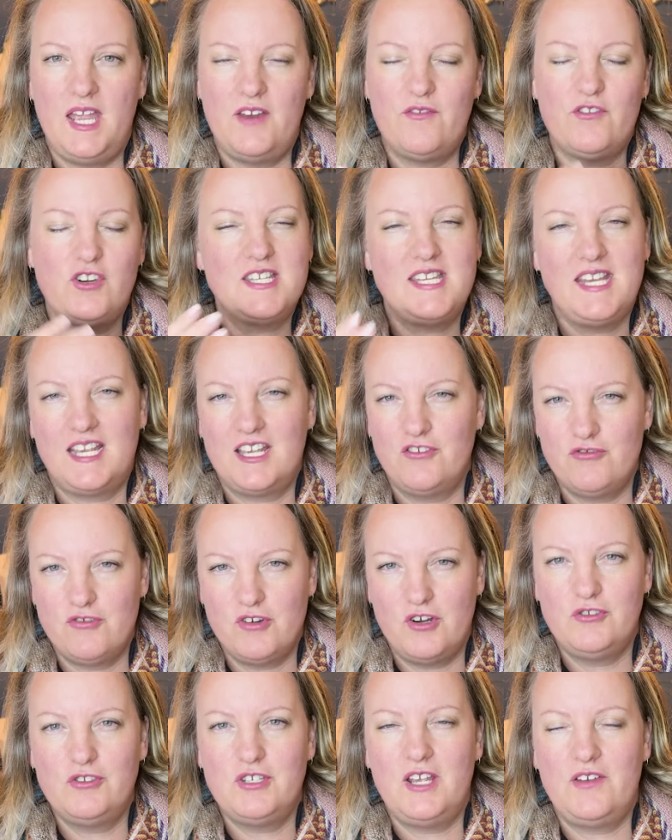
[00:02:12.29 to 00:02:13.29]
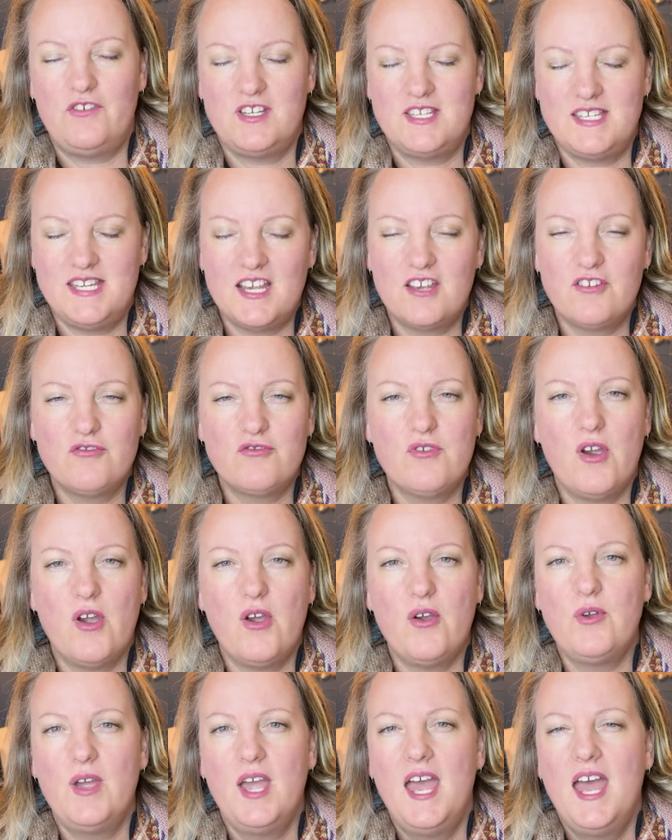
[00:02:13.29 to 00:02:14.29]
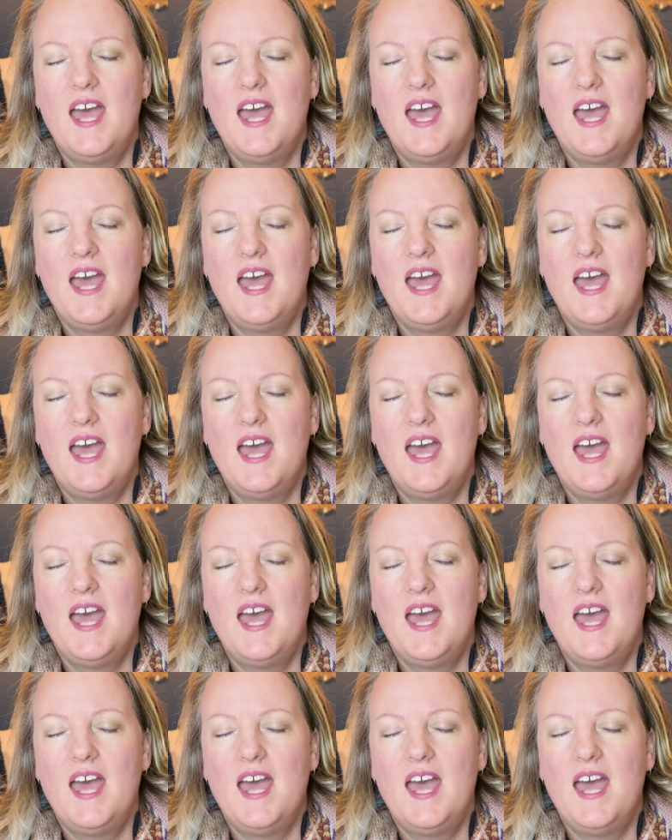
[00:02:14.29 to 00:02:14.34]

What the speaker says: every second row to every second row.